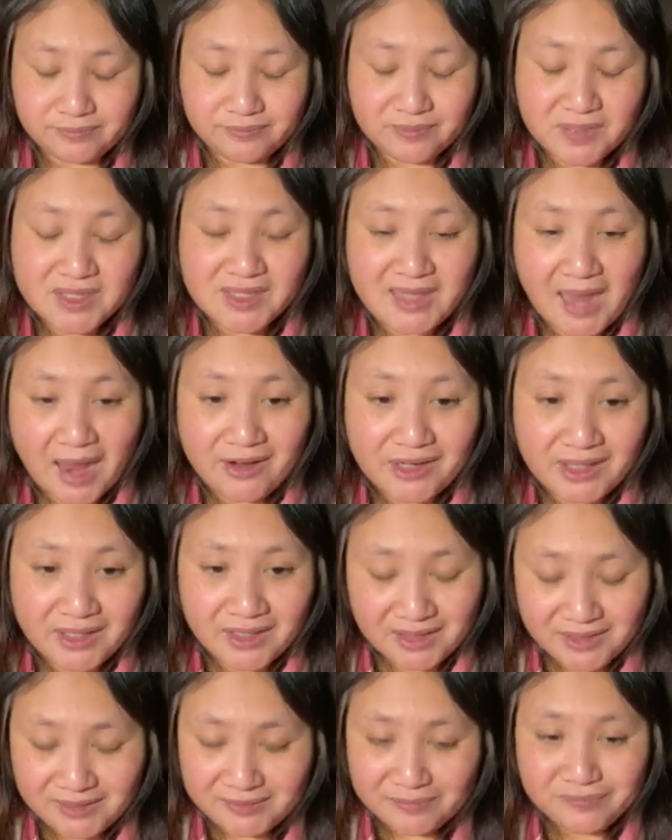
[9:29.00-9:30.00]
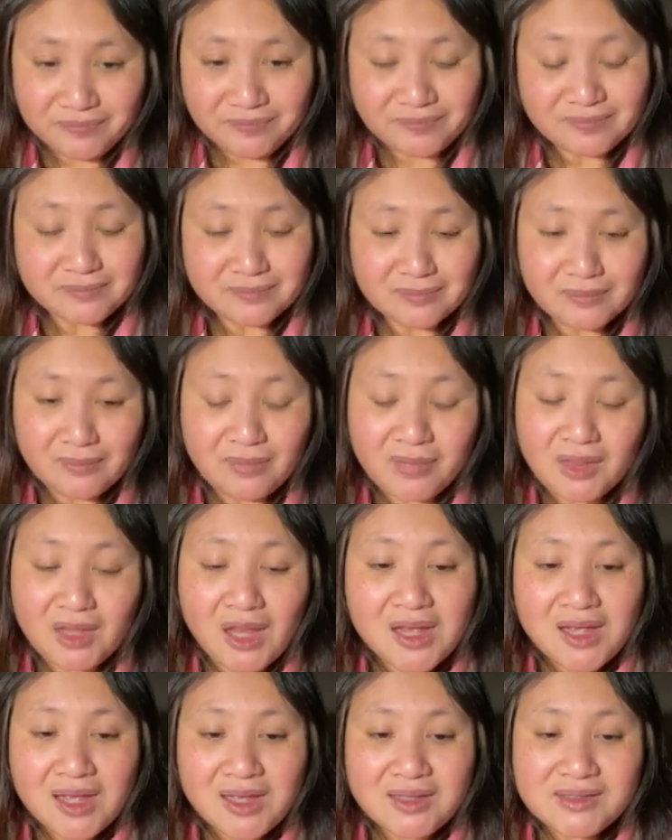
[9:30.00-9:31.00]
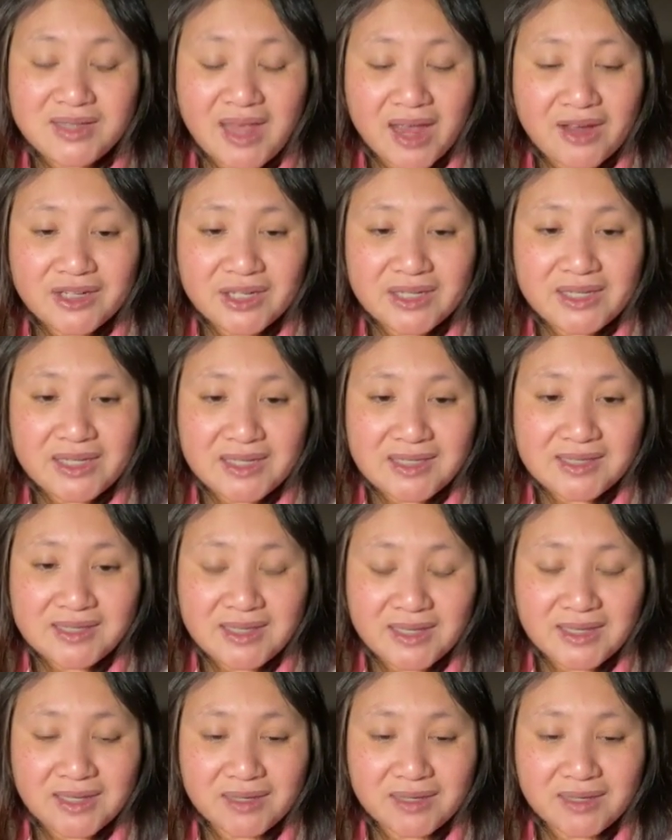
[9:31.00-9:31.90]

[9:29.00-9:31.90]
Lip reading: Sarah Sarah is